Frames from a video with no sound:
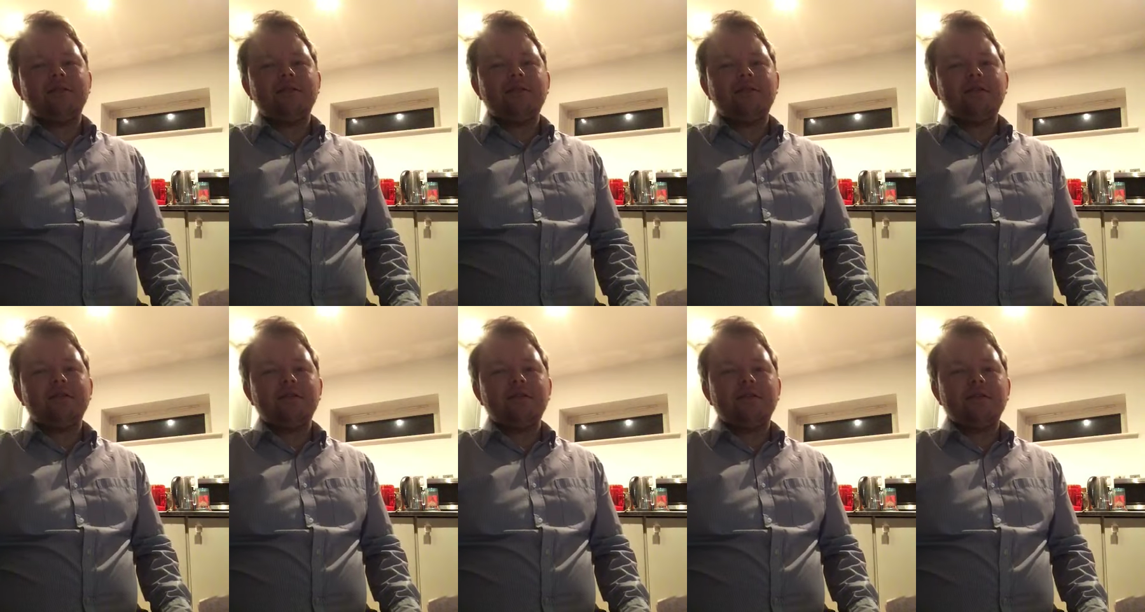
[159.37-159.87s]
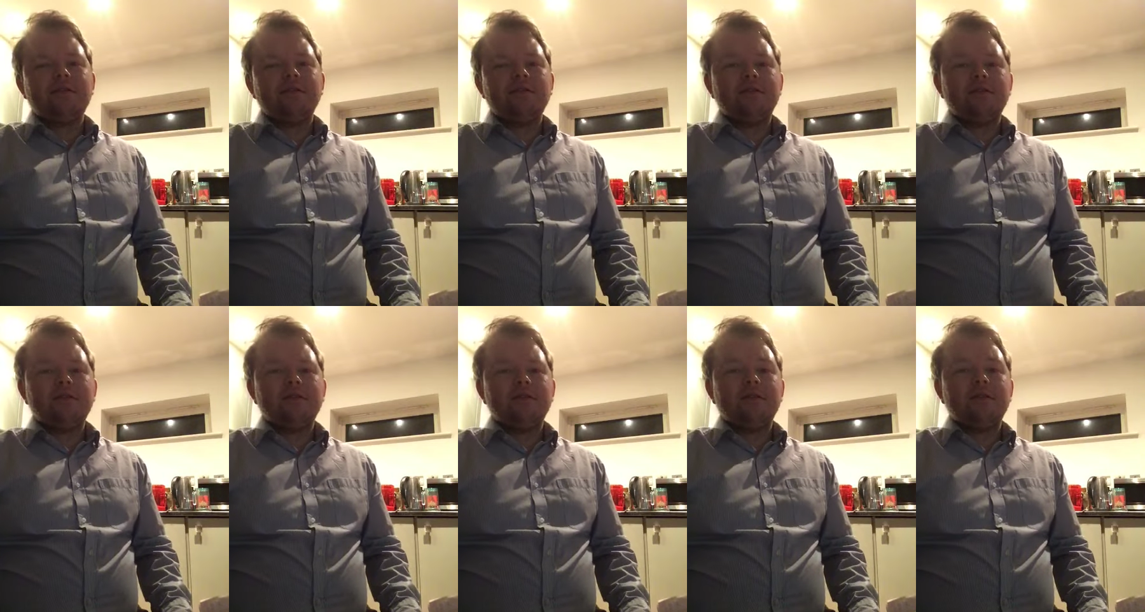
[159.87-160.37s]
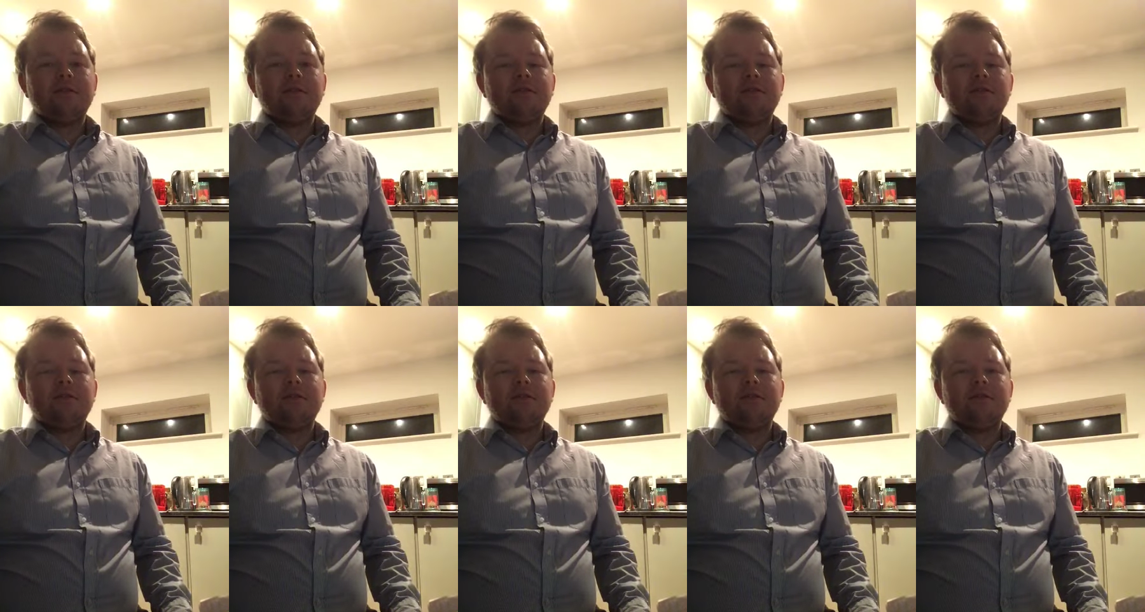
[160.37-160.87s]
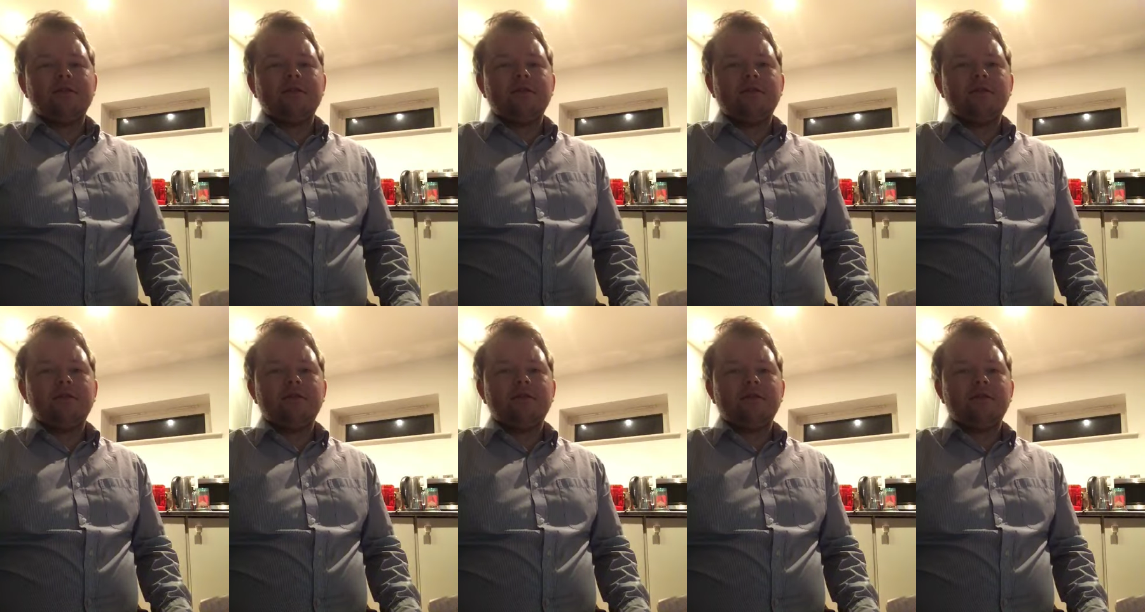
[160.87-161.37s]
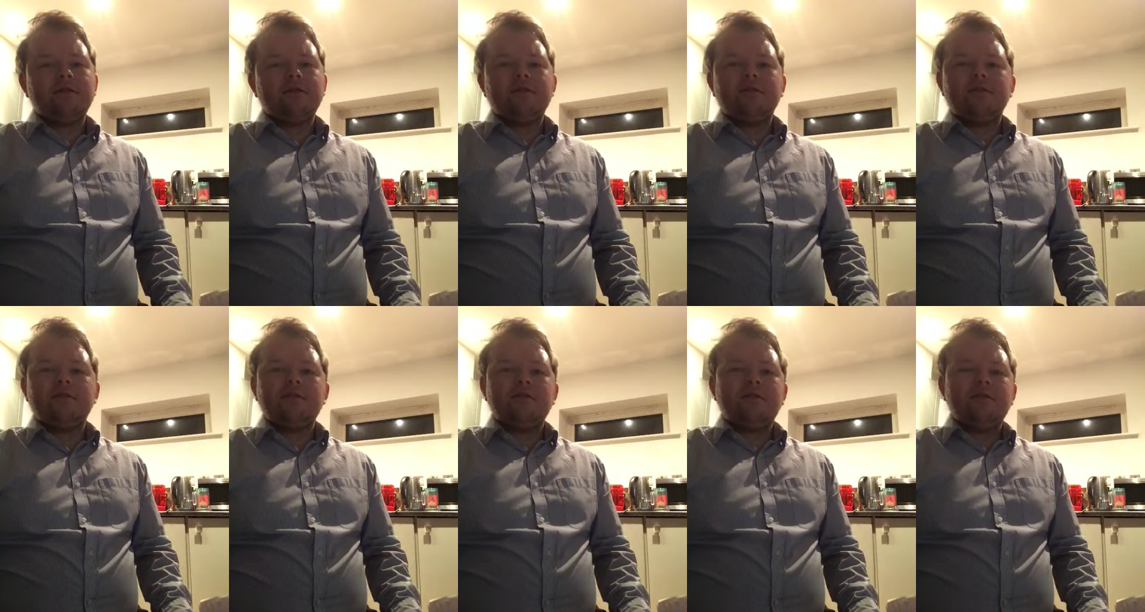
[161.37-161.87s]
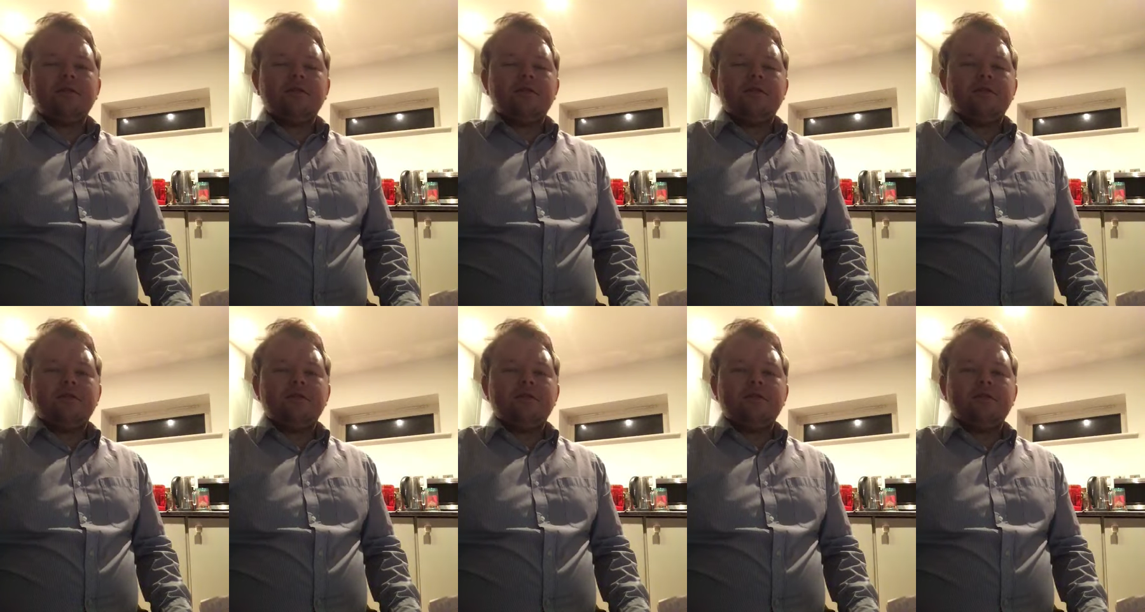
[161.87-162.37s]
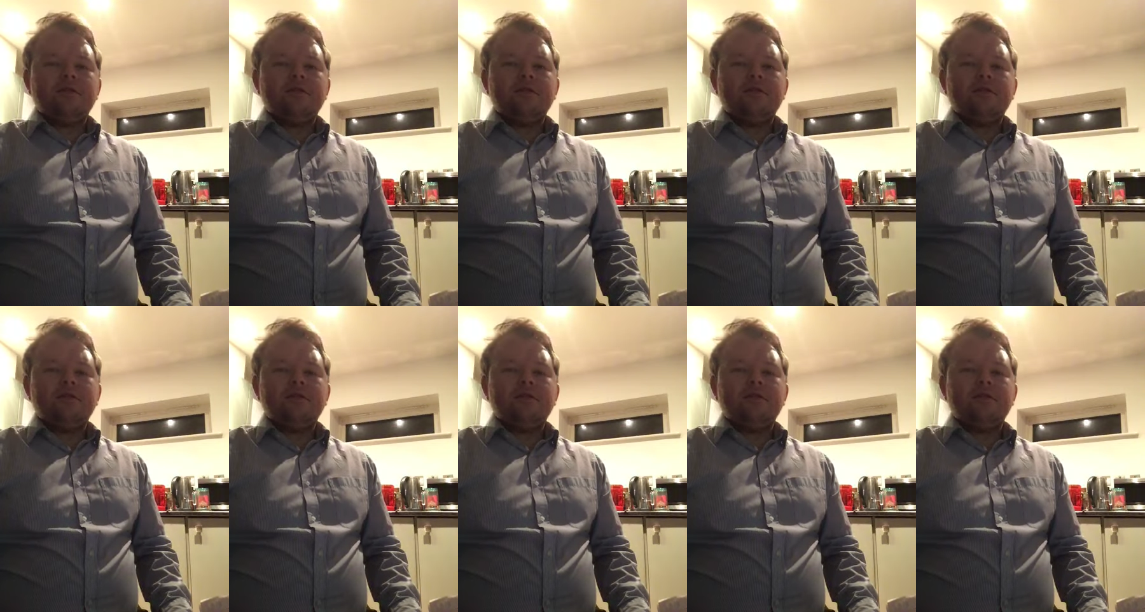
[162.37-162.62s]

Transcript: [no speech]